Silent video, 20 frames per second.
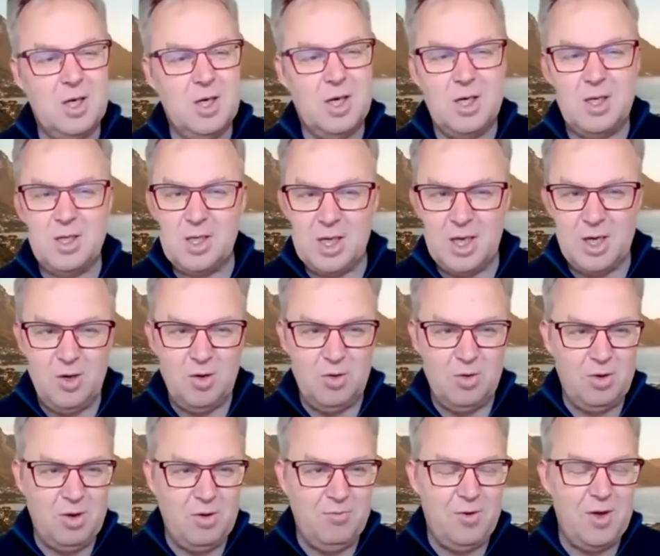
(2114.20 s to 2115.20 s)
And can
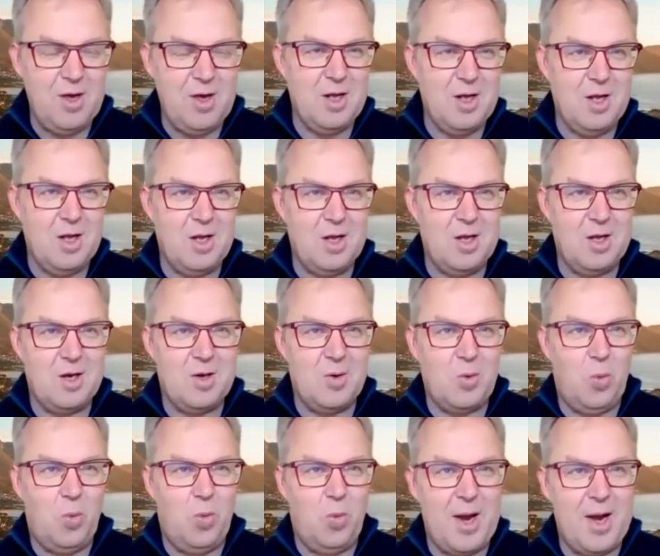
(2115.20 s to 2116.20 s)
you reveal
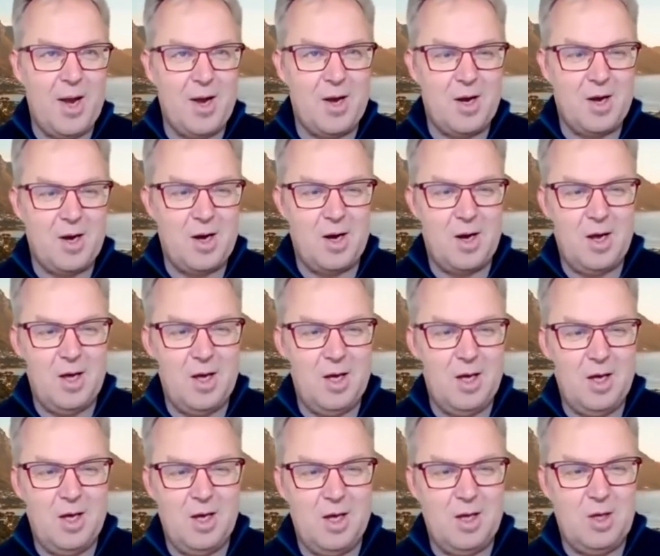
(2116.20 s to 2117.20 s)
when
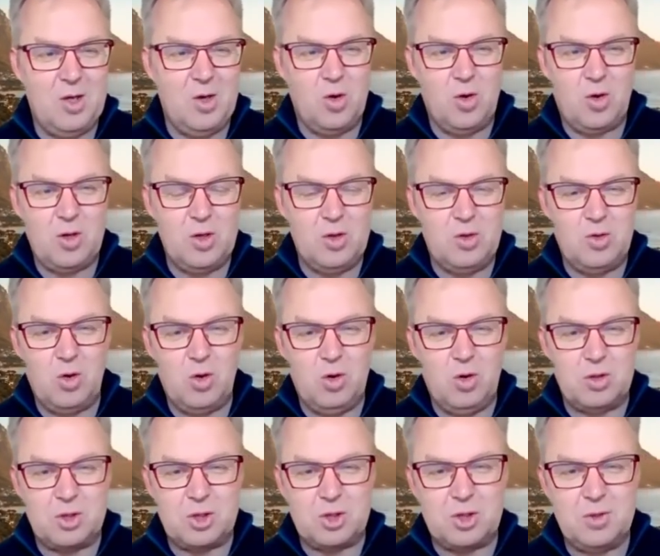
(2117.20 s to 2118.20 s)
you're looking to
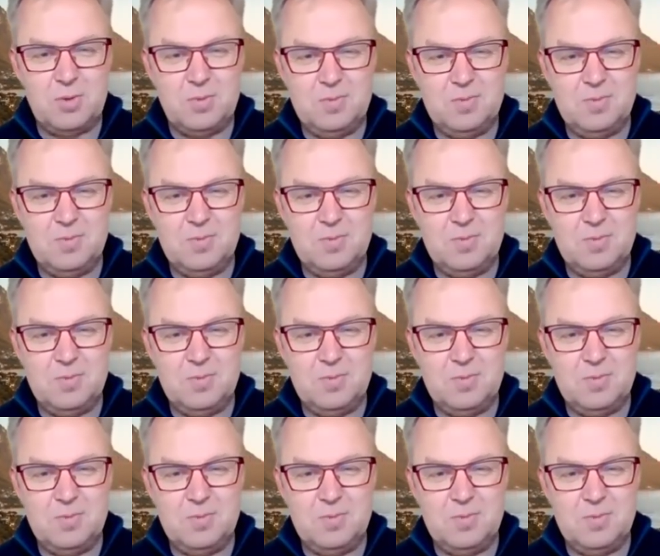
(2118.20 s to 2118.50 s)
launch?